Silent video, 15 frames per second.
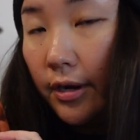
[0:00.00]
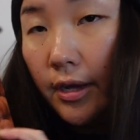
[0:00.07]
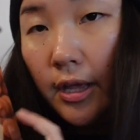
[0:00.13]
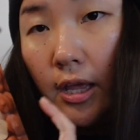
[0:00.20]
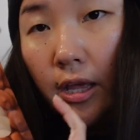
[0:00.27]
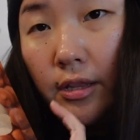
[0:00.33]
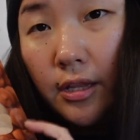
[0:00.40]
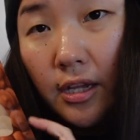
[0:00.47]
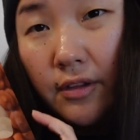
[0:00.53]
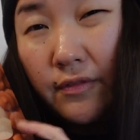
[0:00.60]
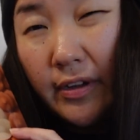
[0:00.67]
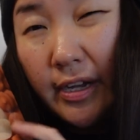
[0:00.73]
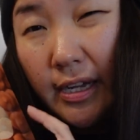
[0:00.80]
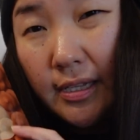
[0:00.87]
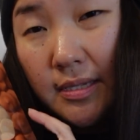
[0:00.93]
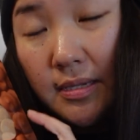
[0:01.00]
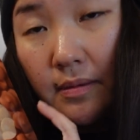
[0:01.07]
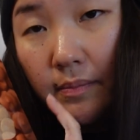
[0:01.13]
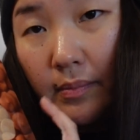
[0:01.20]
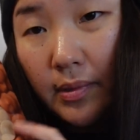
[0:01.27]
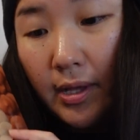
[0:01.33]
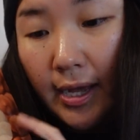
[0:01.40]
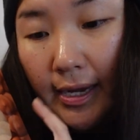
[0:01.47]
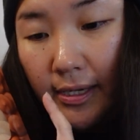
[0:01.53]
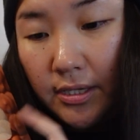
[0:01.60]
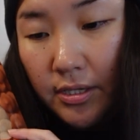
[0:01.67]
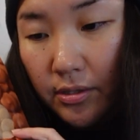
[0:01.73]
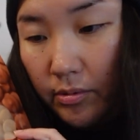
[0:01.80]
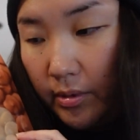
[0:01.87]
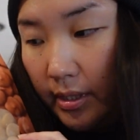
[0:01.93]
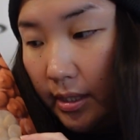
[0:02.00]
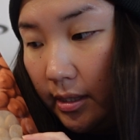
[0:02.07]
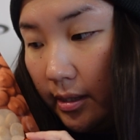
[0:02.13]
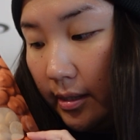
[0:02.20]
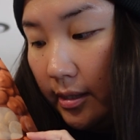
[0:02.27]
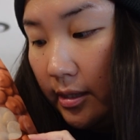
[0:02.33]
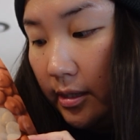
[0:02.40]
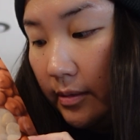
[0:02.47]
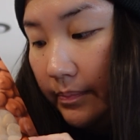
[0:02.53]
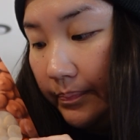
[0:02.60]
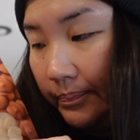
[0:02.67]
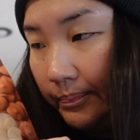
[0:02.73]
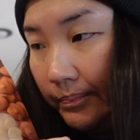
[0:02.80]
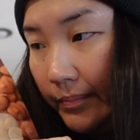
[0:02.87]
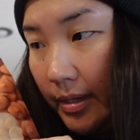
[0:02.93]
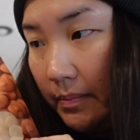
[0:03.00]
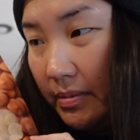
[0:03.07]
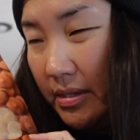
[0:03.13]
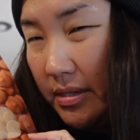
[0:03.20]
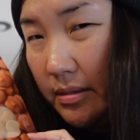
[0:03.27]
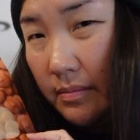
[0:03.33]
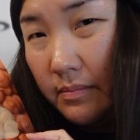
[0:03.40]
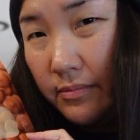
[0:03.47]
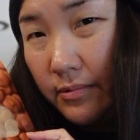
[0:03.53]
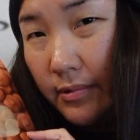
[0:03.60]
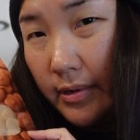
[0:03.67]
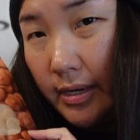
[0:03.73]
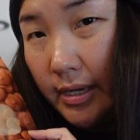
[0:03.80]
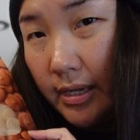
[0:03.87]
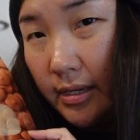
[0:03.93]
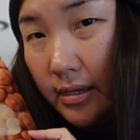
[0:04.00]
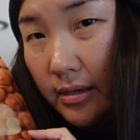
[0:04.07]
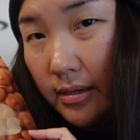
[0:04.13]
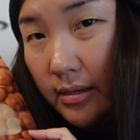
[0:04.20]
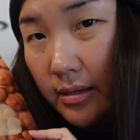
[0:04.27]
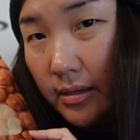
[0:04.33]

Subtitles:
I think if I add some black to it, maybe some red?